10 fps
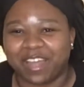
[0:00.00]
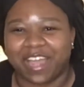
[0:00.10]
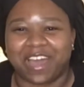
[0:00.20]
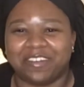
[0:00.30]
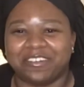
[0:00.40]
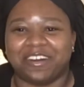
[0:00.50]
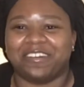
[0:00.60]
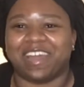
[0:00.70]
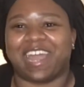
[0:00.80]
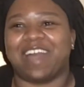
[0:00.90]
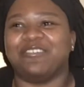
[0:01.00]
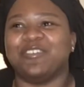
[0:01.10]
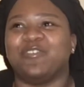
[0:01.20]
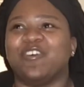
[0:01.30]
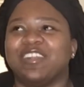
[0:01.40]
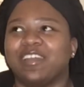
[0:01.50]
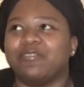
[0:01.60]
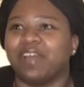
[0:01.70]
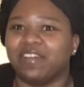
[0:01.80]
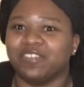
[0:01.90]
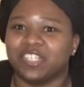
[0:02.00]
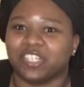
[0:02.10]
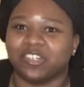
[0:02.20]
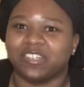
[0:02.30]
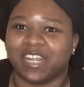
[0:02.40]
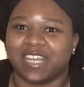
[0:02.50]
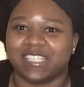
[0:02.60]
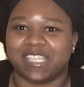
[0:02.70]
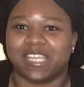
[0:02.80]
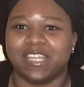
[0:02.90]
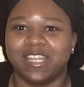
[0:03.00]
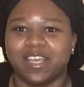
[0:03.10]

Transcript: like, I don't know, like, I was falling in love with every shirt that I've seen,